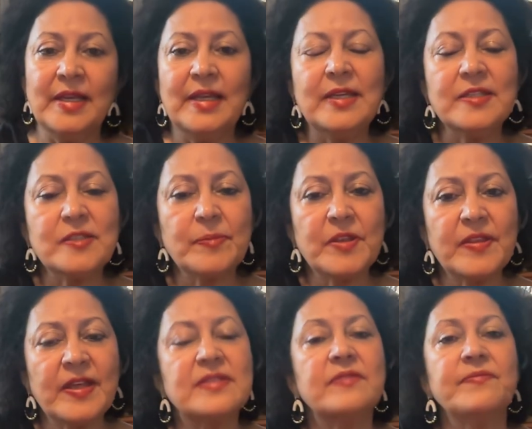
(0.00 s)
Elizabeth
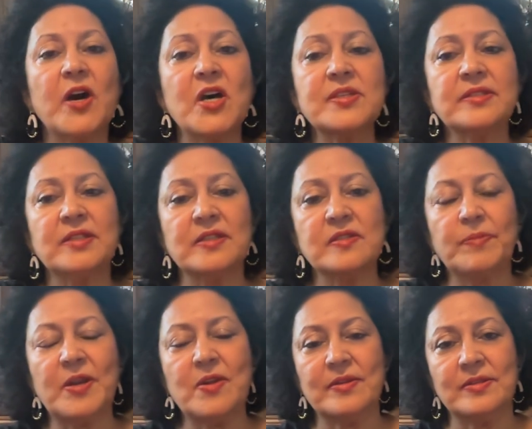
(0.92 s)
has vast
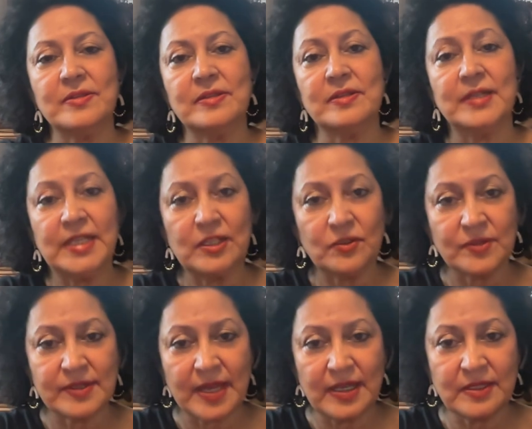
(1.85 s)
experience in the legal
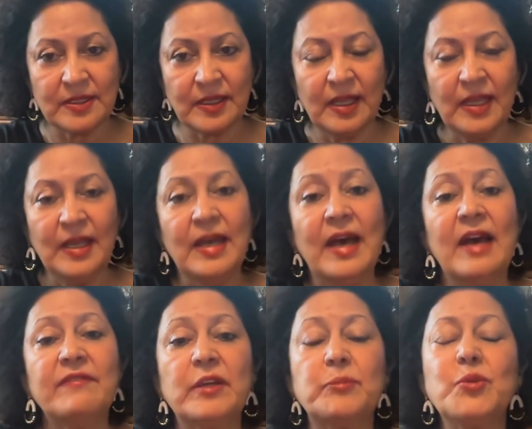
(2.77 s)
sector,
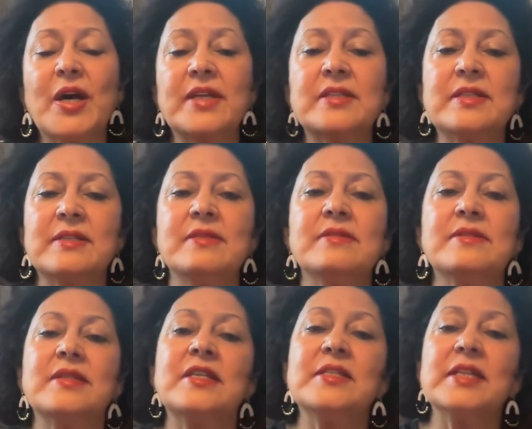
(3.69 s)
having
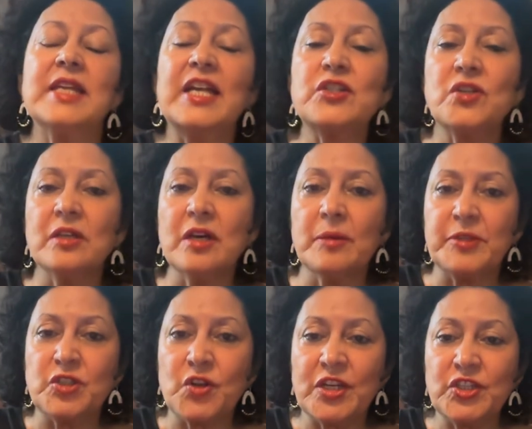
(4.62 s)
practiced international
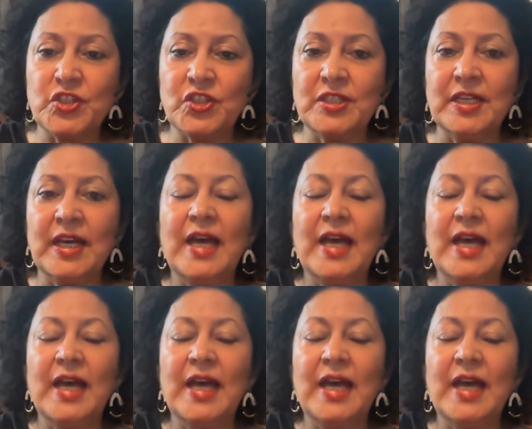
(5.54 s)
arbitration